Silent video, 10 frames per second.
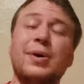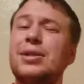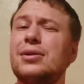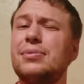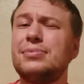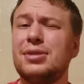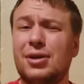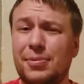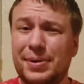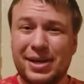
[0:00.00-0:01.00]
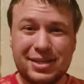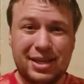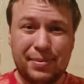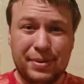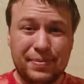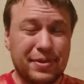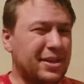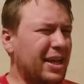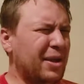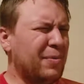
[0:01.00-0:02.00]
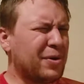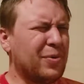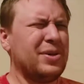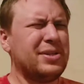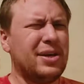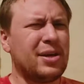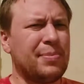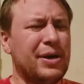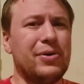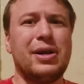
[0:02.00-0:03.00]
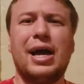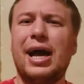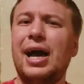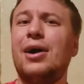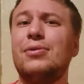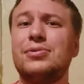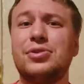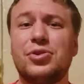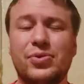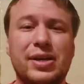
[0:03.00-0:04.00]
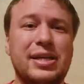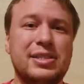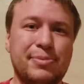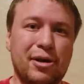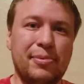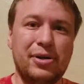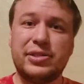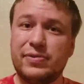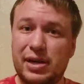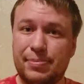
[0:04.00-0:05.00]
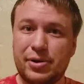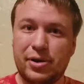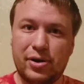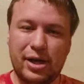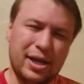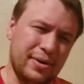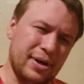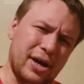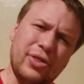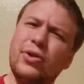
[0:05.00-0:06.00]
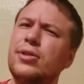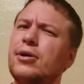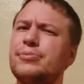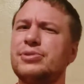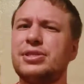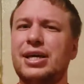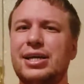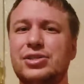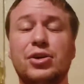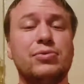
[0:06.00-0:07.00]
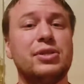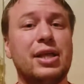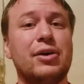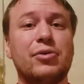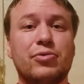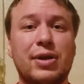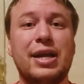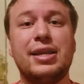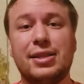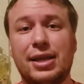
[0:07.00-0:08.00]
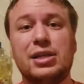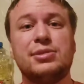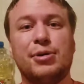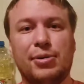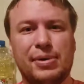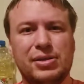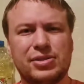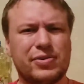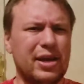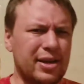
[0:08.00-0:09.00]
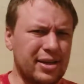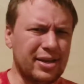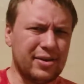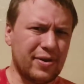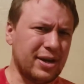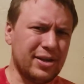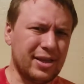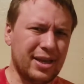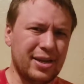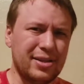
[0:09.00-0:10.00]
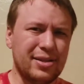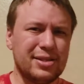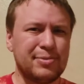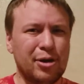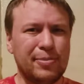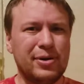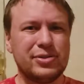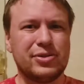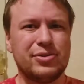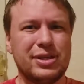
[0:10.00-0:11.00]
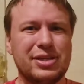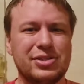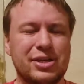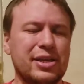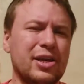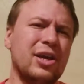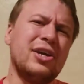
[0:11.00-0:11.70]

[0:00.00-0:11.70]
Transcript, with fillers: Welcome to LARP Academia. Today we're going to talk about how to create spell balls for Amtgard and other LARPs that don't allow granulated spell balls. Granulated spell balls are things like